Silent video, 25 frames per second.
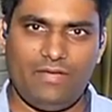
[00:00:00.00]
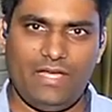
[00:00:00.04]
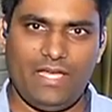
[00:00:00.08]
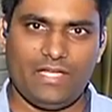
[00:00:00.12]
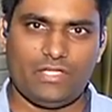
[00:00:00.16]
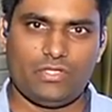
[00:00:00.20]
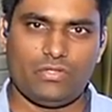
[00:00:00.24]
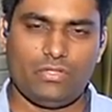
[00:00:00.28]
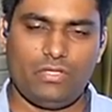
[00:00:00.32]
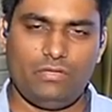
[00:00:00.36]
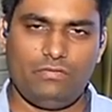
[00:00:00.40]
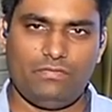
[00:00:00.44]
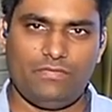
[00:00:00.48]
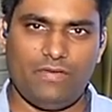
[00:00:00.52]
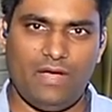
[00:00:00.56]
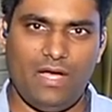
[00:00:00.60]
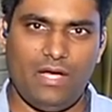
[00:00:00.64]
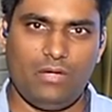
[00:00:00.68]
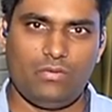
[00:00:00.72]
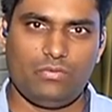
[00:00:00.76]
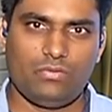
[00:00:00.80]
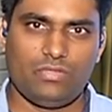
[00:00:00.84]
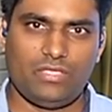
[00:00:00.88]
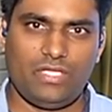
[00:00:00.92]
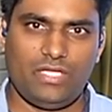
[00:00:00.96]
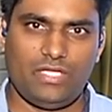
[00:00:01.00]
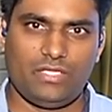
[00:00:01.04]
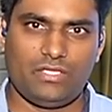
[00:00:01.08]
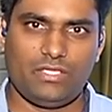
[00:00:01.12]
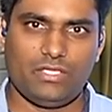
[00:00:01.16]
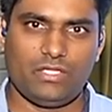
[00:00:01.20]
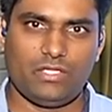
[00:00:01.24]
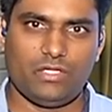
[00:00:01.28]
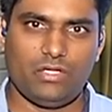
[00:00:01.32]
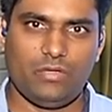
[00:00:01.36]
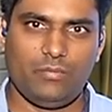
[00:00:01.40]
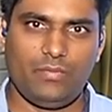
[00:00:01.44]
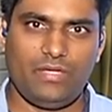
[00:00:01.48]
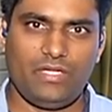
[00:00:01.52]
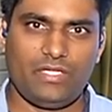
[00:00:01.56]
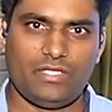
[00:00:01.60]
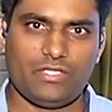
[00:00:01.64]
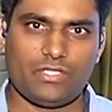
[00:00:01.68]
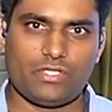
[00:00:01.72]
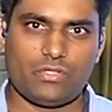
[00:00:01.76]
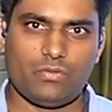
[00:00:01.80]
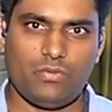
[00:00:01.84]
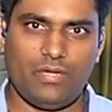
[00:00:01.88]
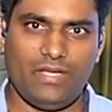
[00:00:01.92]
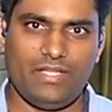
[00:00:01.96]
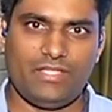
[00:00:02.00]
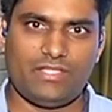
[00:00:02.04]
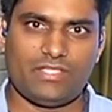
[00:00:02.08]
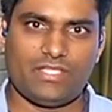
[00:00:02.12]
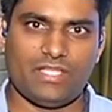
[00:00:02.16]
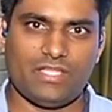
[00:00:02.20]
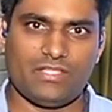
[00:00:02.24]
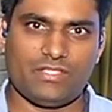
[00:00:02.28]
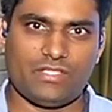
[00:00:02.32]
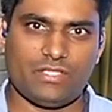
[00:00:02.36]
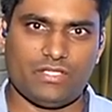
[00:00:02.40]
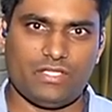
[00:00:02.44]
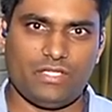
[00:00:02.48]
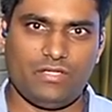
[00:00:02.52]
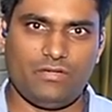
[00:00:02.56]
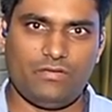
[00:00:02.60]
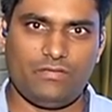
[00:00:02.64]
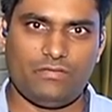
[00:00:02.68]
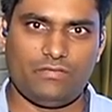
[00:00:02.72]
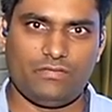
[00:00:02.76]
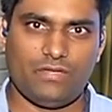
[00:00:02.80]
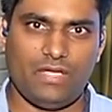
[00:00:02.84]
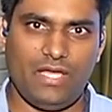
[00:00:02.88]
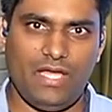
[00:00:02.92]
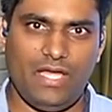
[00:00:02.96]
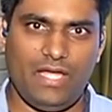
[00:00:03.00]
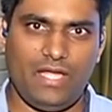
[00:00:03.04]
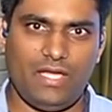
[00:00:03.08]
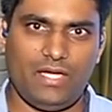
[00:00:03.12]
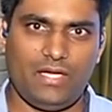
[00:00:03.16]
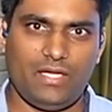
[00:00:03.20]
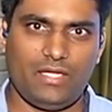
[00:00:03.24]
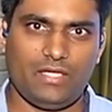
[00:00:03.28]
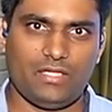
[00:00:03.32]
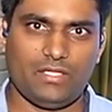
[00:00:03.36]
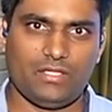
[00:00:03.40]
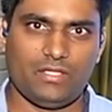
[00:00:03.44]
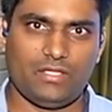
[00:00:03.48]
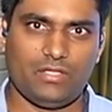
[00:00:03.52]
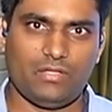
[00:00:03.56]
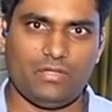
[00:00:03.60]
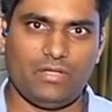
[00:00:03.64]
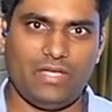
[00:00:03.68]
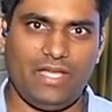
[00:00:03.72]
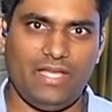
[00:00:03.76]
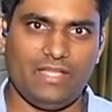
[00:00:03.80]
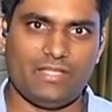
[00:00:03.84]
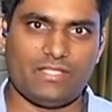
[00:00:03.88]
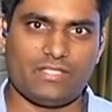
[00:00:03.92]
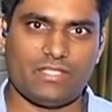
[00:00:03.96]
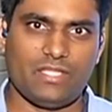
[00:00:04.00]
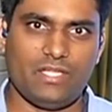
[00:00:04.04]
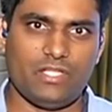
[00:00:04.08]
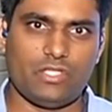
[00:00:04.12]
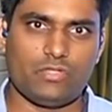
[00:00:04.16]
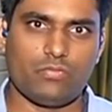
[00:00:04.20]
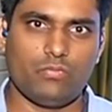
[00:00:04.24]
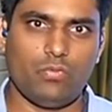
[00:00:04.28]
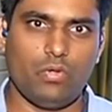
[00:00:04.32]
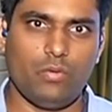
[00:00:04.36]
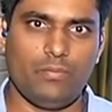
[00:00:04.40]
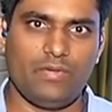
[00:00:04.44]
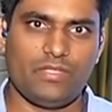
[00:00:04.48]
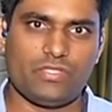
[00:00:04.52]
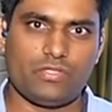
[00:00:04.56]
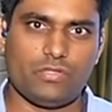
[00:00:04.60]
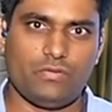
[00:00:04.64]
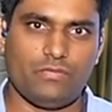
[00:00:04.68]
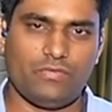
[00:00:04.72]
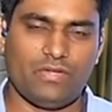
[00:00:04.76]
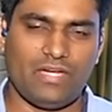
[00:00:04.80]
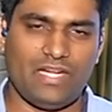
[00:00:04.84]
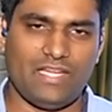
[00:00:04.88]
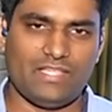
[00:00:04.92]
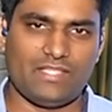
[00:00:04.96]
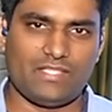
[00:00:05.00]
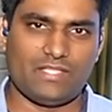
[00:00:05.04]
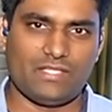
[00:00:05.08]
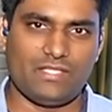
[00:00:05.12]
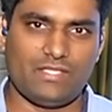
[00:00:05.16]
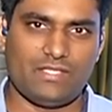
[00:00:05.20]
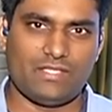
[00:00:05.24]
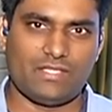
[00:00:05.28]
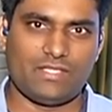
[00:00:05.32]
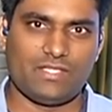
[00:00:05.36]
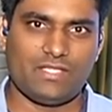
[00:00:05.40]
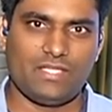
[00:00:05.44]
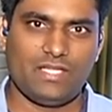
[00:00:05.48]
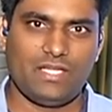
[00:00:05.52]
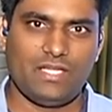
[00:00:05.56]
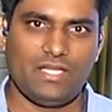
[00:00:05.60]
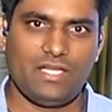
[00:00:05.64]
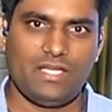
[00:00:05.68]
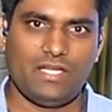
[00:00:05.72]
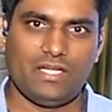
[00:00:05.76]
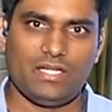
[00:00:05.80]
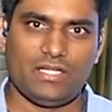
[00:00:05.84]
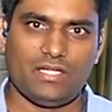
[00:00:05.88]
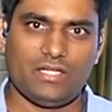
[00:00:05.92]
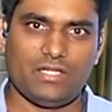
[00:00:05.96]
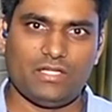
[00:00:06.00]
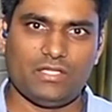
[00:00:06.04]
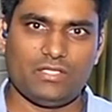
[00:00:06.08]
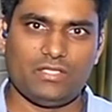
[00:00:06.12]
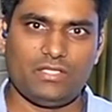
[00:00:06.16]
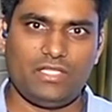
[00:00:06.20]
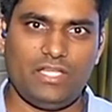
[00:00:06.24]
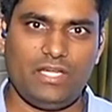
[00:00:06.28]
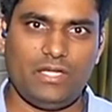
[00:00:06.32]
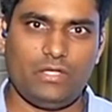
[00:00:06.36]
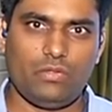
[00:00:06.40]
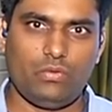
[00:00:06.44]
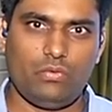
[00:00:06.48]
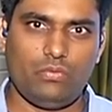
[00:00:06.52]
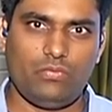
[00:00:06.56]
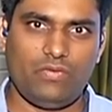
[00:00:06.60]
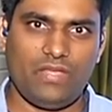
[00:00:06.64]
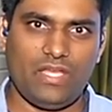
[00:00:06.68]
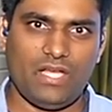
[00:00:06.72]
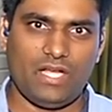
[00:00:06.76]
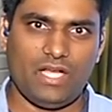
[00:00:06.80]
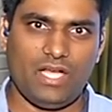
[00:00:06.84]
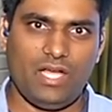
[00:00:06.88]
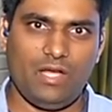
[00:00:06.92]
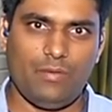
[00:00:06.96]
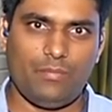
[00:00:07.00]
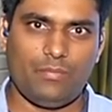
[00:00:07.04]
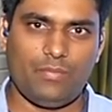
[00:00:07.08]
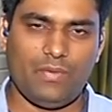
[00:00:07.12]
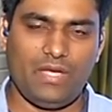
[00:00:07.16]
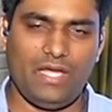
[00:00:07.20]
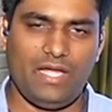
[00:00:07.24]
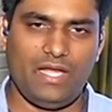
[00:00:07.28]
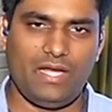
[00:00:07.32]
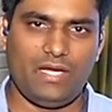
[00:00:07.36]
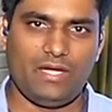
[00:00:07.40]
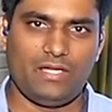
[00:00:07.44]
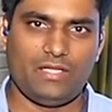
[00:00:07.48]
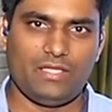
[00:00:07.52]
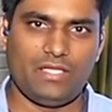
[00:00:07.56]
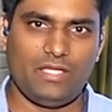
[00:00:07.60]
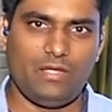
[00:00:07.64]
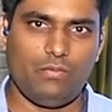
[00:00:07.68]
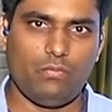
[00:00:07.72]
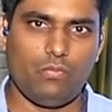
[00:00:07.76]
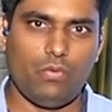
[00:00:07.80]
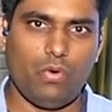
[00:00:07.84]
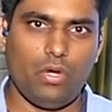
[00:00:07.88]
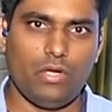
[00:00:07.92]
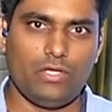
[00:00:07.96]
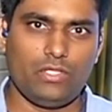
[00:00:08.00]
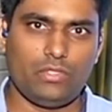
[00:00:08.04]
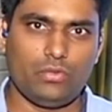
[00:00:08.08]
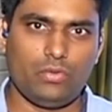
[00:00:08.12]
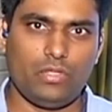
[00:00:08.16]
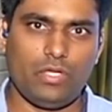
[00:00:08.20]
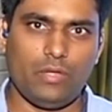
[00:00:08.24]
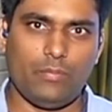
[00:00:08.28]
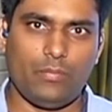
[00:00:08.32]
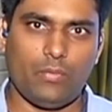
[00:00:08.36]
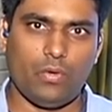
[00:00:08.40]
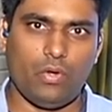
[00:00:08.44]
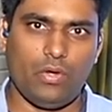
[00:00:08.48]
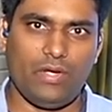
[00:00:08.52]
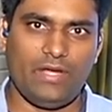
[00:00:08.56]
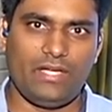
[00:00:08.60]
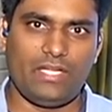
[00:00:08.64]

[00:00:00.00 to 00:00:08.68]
actually found that the government is quite sensitive, and at such moments of crisis, they do wake up and they want to deploy